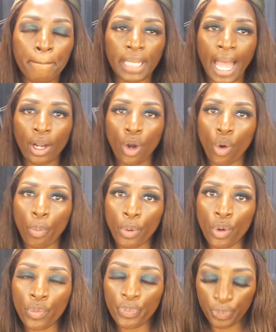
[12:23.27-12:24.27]
black
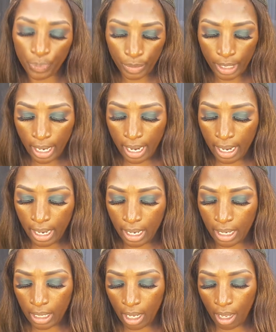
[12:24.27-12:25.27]
opal
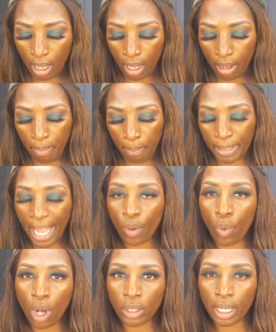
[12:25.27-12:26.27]
and black
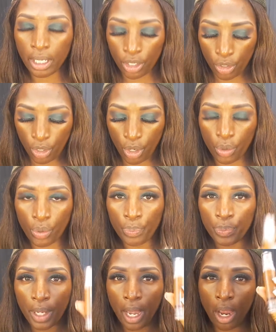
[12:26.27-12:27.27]
walnut, and you know,
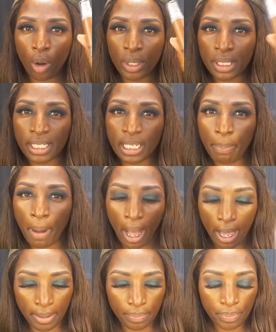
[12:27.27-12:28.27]
I always
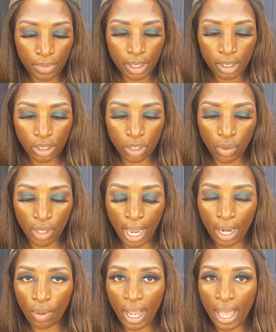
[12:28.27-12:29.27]
depot so that
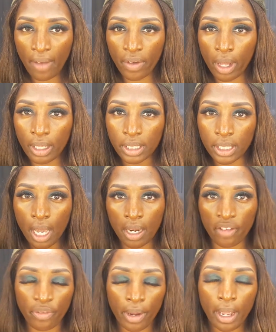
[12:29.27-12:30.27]
I don't have a
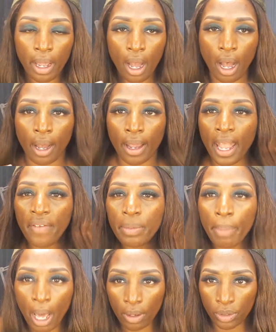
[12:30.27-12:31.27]
ton of heavy
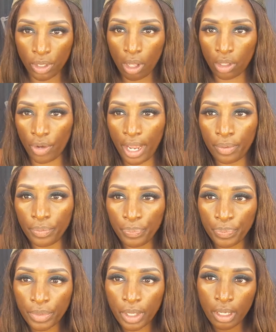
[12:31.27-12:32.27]
bottles all around.
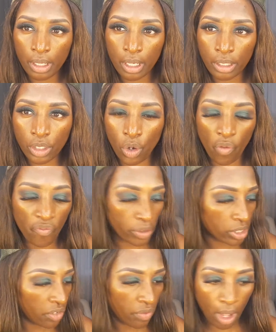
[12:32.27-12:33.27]
So
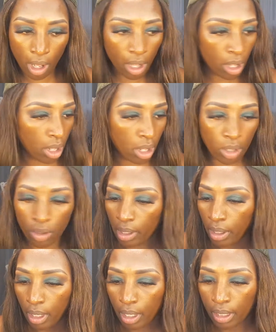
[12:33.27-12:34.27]
first of all,
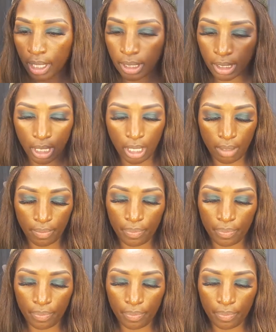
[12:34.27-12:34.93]
let's see,